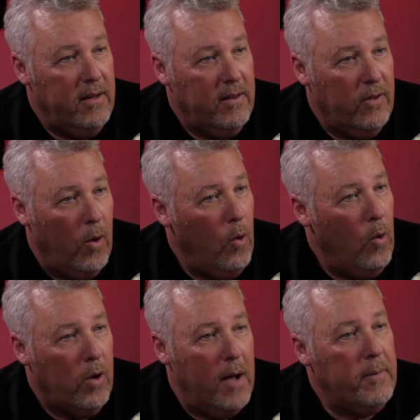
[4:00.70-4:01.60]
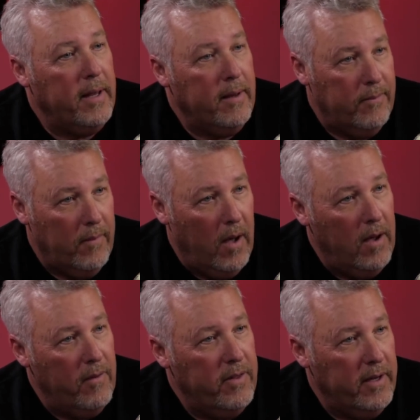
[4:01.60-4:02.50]
the whole company
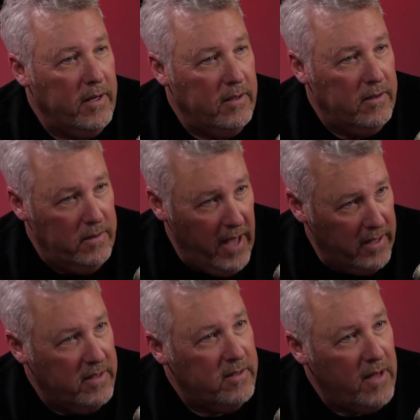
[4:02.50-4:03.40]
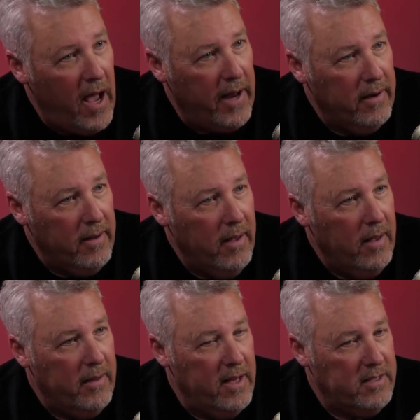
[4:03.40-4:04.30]
of that side.
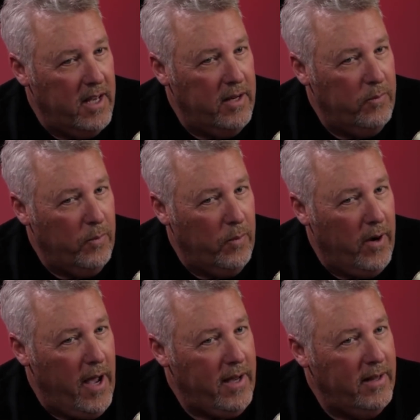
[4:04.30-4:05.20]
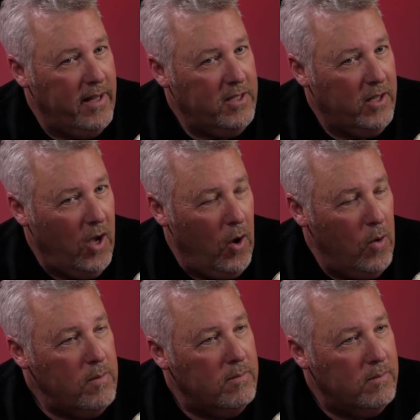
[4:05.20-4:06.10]
They said, we're not going to let you
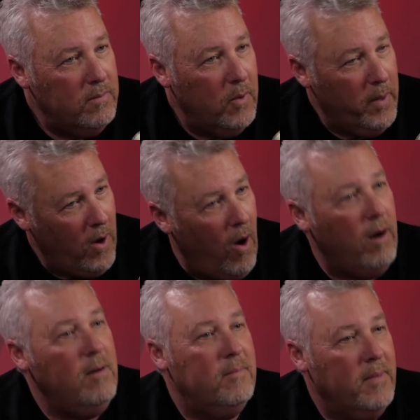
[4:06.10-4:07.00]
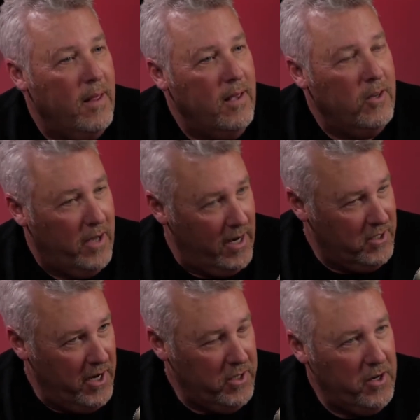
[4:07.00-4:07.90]
go, but we are. You got to
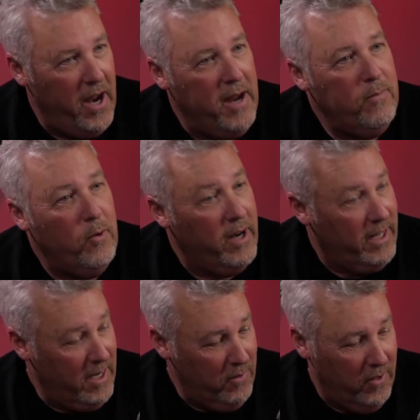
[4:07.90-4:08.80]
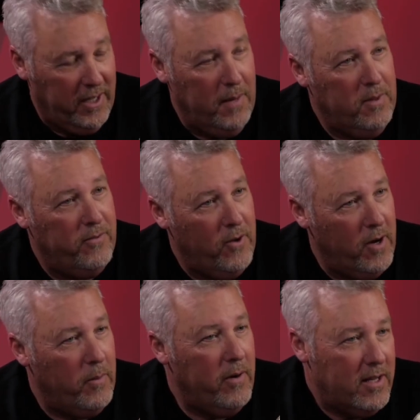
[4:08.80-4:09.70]
change your name. You're going to keep the phone
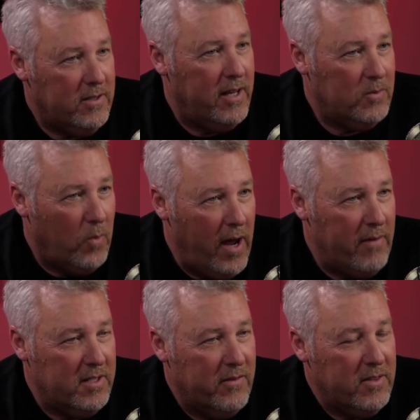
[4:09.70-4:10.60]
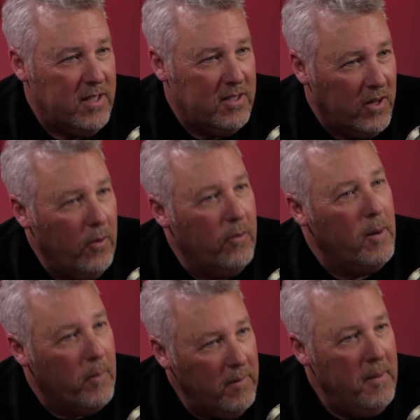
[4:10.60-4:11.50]
number. That's hence why I have a 760
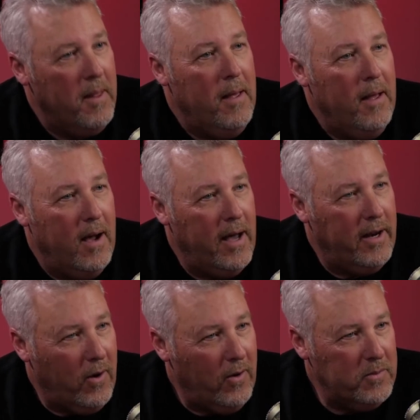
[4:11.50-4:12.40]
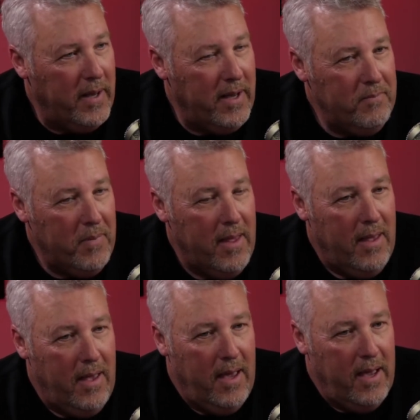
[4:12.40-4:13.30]
number out of Carlsbad.
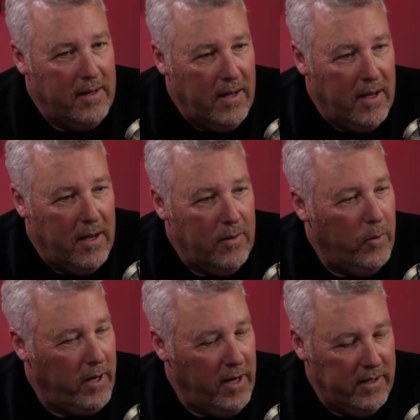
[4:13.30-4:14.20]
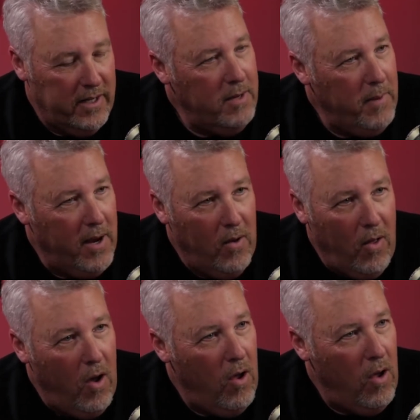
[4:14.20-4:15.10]
And we're going to email
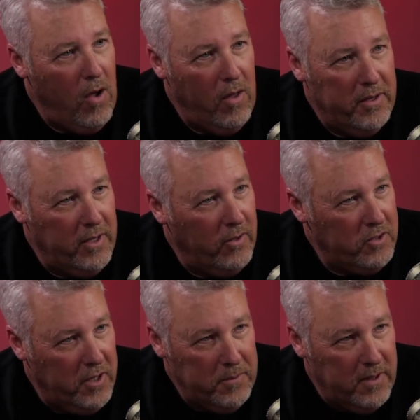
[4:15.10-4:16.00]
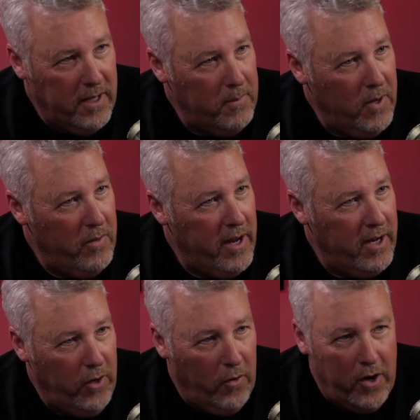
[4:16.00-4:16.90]
all the dealerships and let them know that
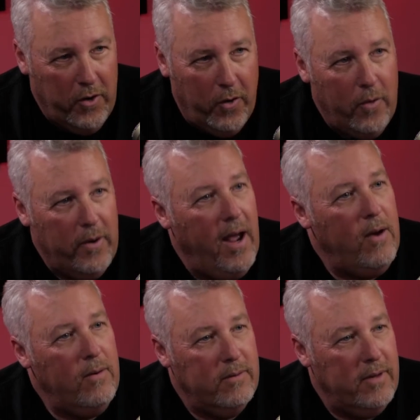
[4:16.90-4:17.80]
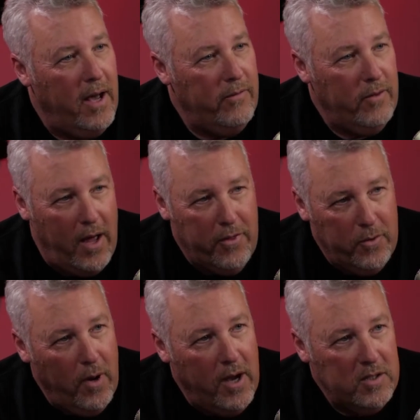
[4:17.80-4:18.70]
you're on your own now, not
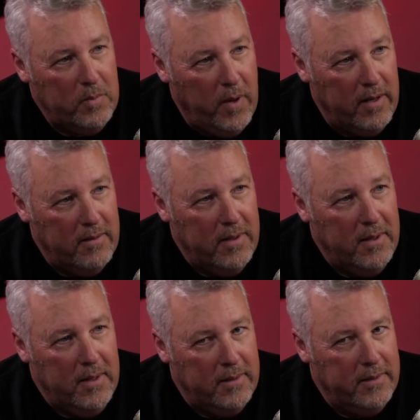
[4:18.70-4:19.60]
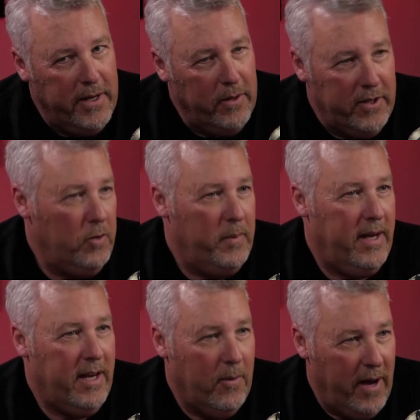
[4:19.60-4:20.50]
through us, but they only knew me
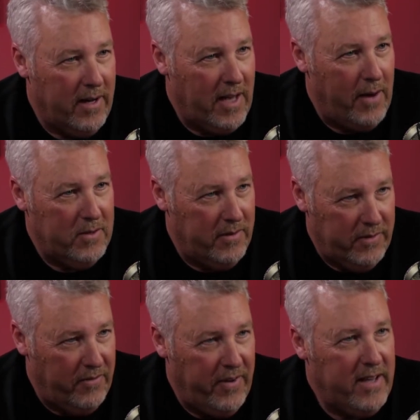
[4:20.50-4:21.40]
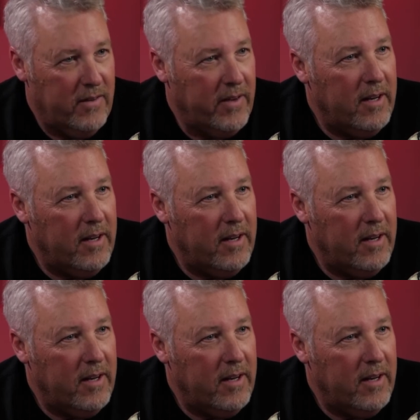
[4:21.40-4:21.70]
anyway because I was the face of it.